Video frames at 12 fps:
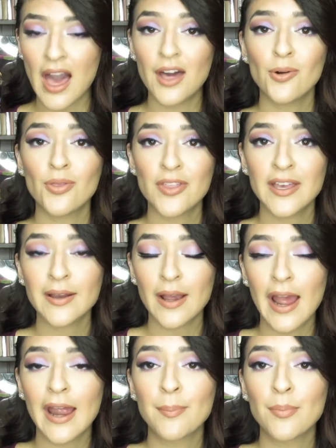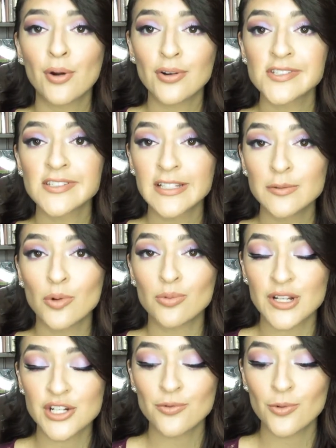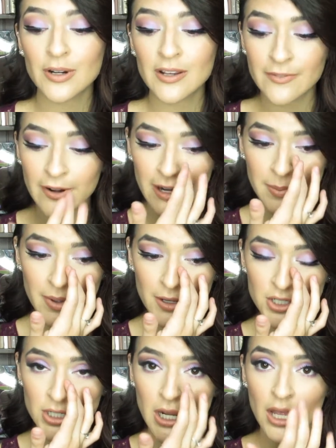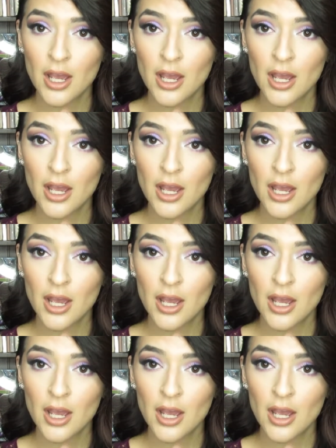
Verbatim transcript: I don't think I personally will reach for it very much,